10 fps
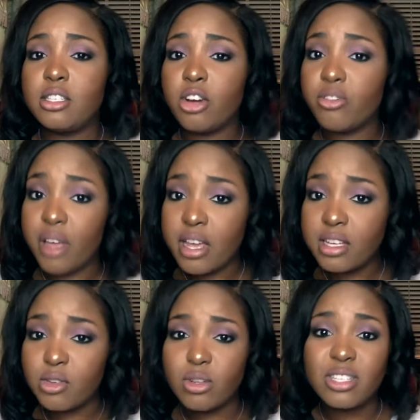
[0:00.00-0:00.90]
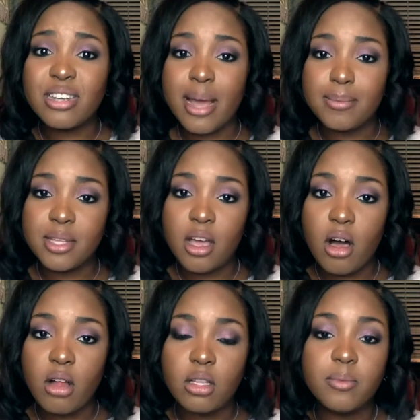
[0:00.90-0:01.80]
surveys, or snaps they
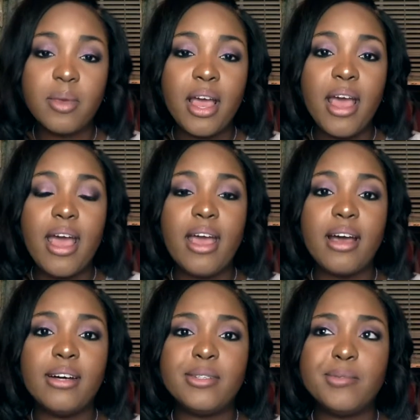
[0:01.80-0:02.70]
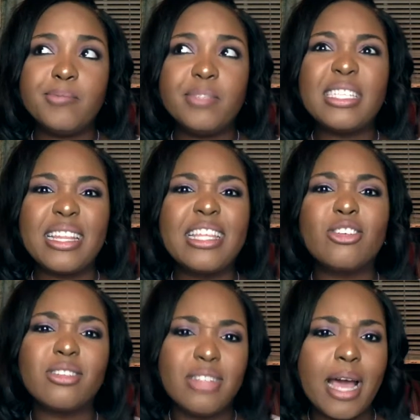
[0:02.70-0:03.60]
call them. I think they're
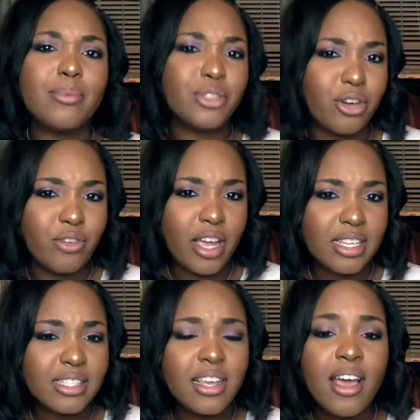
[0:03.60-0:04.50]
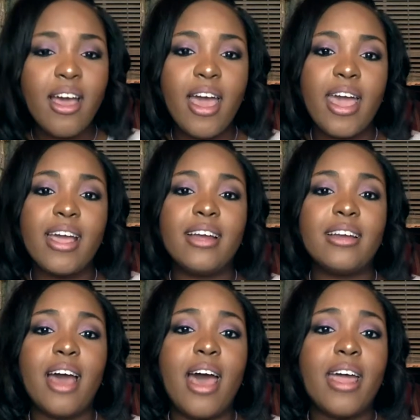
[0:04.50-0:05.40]
snap surveys.
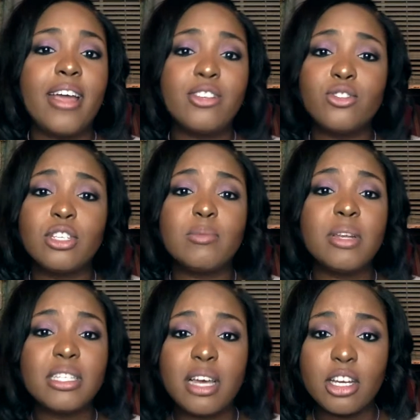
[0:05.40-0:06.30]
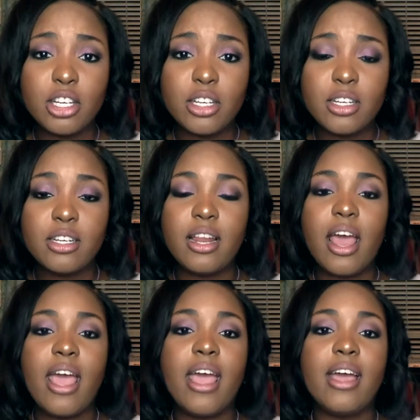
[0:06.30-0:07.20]
And I answered as many as I could,
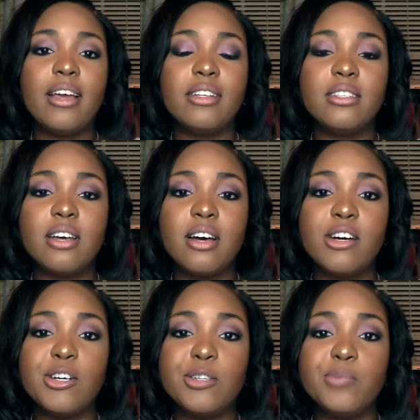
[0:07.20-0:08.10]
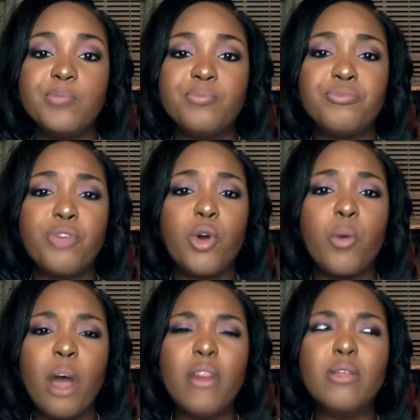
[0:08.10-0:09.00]
and for a
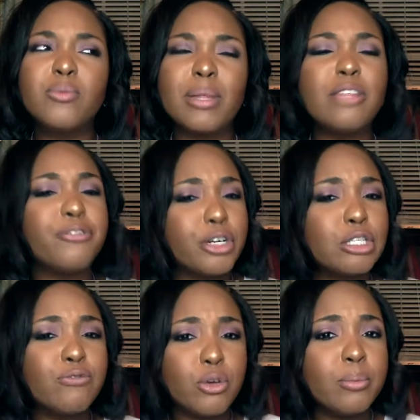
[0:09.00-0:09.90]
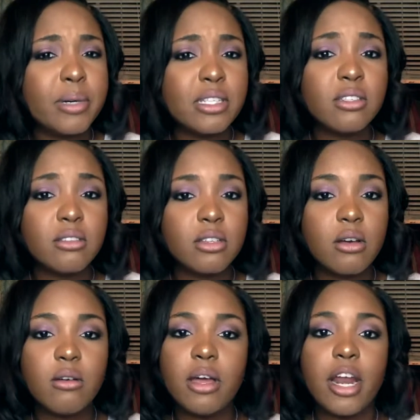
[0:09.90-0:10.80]
while, that was about the first few months or
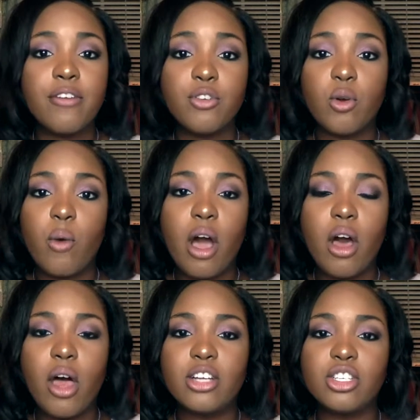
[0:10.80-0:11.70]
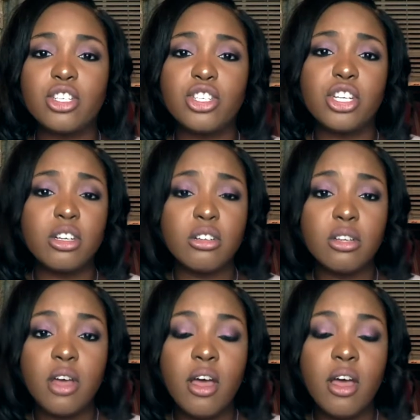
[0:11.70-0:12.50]
so, and after a while, I just chilled